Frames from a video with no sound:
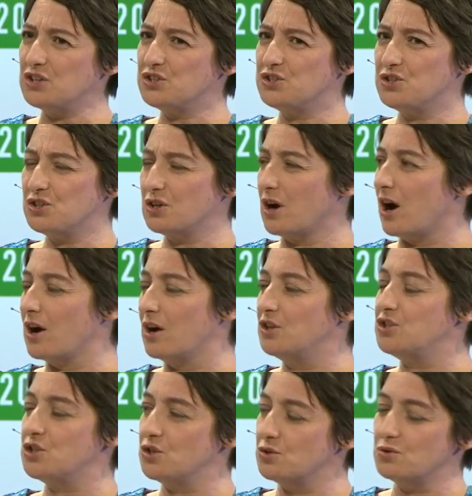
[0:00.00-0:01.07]
do you,
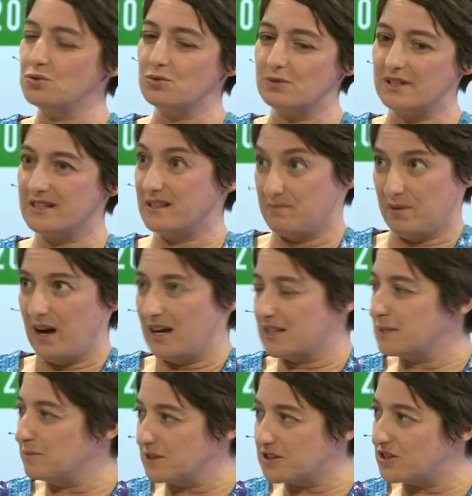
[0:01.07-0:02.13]
do you is it
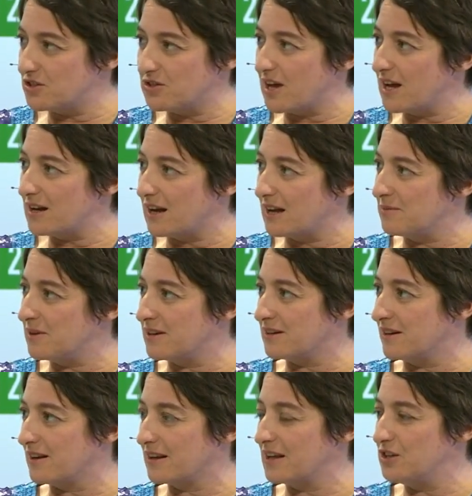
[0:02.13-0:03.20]
possible to do that? I
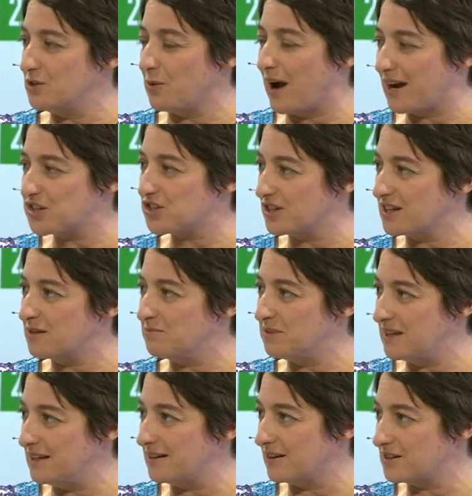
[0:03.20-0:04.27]
mean, can you actually
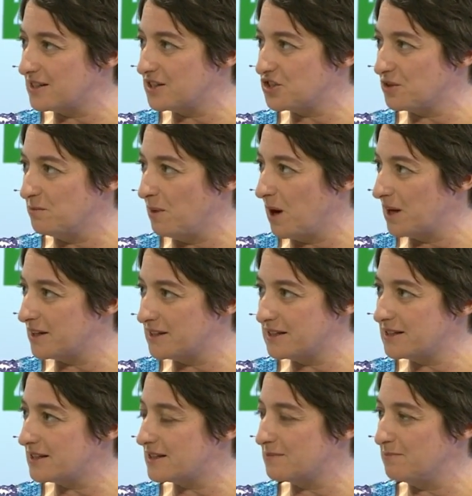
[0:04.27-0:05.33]
compete on such a
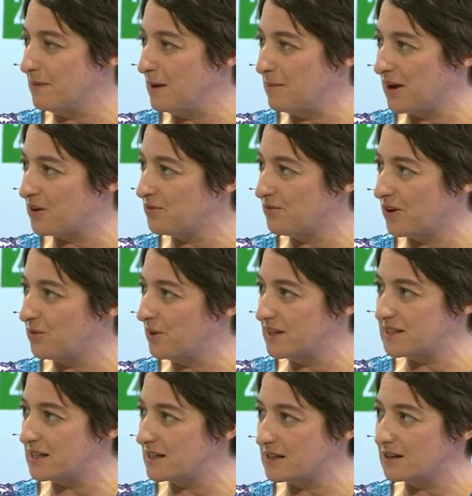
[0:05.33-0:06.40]
modest amount of
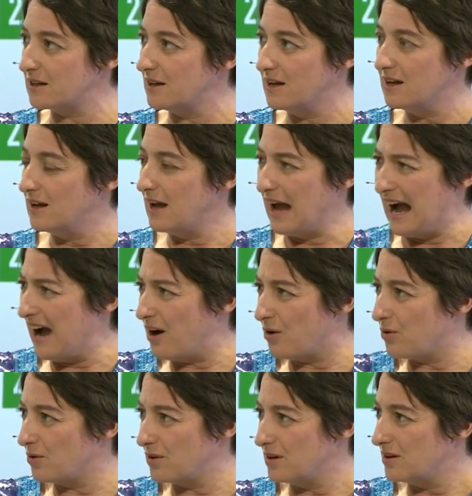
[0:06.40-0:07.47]
fundraising?
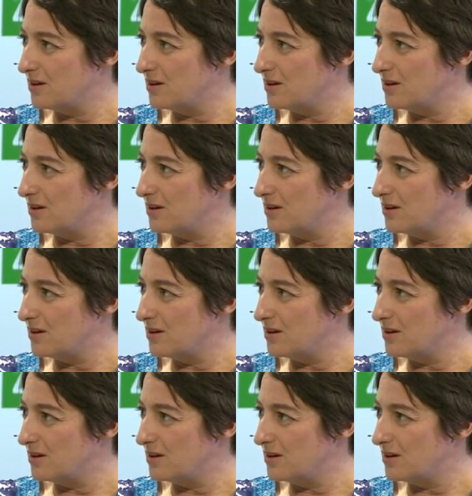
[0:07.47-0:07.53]
Absolutely. How?